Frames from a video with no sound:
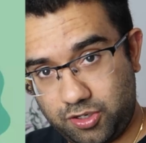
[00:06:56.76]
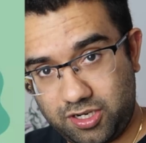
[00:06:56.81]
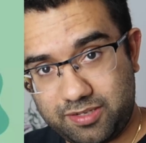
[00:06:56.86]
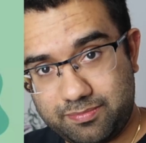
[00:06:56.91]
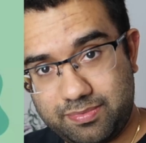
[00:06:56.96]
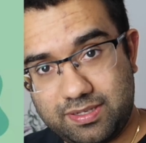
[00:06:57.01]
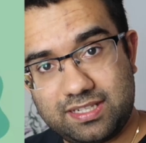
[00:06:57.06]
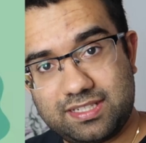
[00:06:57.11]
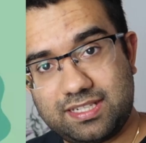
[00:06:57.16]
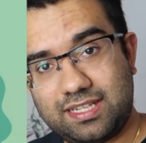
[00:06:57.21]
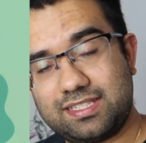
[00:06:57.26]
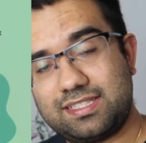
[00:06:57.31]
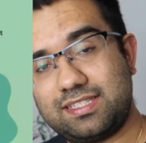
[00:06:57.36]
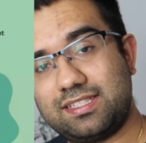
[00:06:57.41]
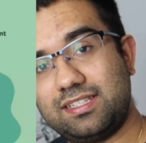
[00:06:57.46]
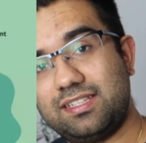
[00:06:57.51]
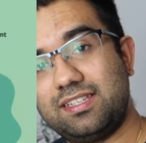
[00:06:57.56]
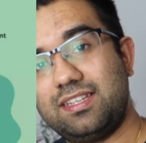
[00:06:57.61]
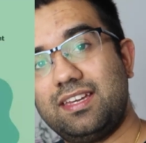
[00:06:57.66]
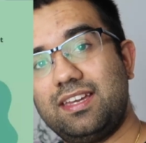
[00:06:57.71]
drug being
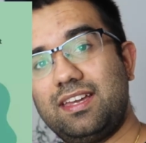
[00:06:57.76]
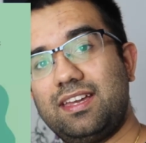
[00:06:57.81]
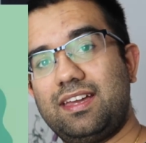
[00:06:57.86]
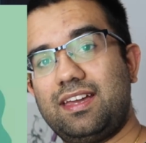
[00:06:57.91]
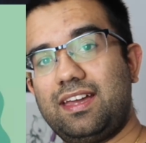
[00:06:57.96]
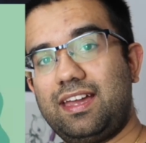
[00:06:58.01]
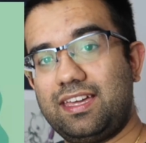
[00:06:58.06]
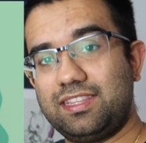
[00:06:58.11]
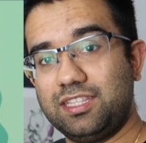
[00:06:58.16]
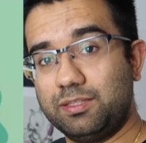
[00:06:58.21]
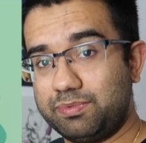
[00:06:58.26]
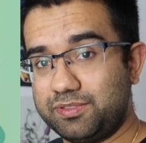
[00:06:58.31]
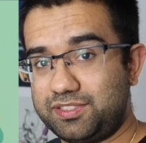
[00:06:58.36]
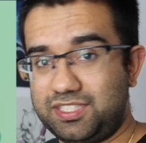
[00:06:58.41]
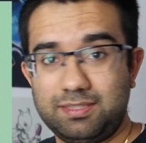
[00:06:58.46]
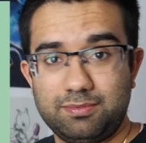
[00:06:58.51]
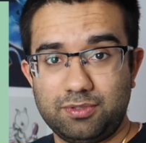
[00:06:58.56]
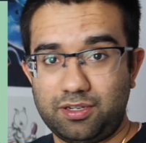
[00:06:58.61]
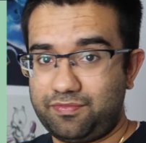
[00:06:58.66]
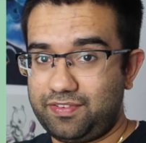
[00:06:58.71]
tested and the
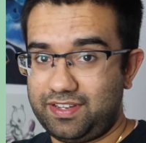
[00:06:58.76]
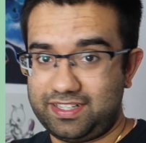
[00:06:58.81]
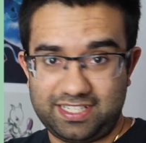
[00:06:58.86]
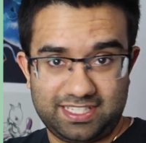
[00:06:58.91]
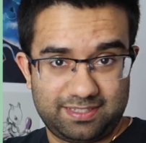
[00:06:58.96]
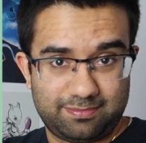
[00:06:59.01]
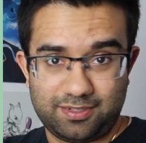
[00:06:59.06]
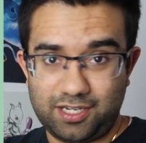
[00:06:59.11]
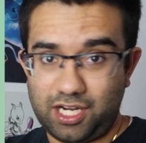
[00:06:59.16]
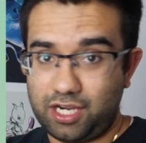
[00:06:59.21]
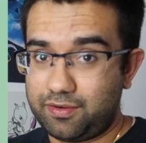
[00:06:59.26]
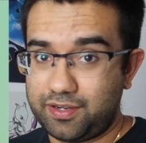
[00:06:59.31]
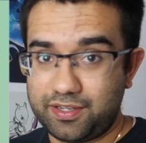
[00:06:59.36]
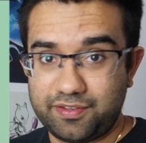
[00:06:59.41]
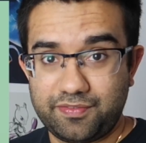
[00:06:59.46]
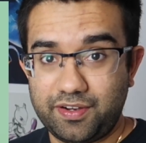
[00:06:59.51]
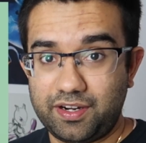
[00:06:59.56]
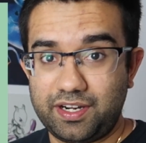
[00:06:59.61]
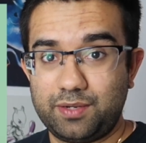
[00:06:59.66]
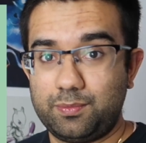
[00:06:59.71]
placebo effect has been already
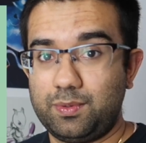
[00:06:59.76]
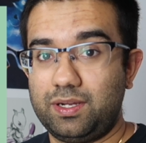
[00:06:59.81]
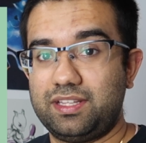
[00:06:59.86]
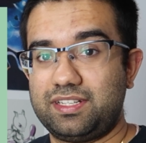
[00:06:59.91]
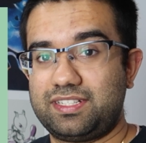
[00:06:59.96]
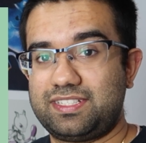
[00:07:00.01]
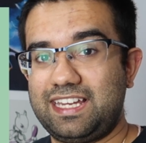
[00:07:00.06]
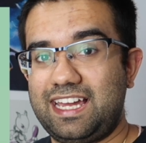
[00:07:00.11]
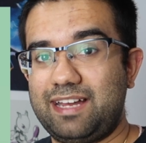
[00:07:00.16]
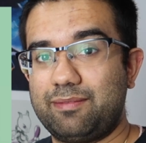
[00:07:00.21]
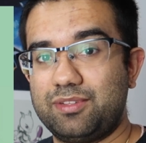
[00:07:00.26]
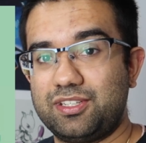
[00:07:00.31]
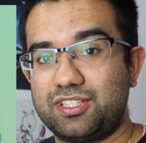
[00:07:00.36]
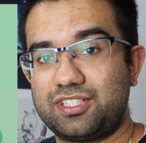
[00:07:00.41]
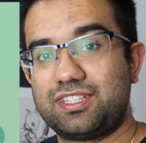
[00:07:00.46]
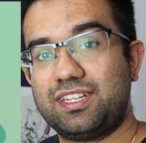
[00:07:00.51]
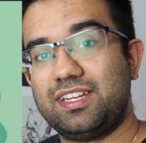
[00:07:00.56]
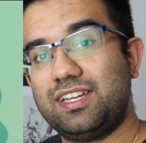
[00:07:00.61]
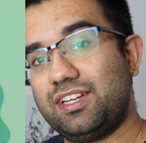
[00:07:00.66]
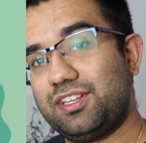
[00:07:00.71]
very well
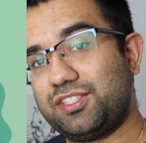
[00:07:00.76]
established.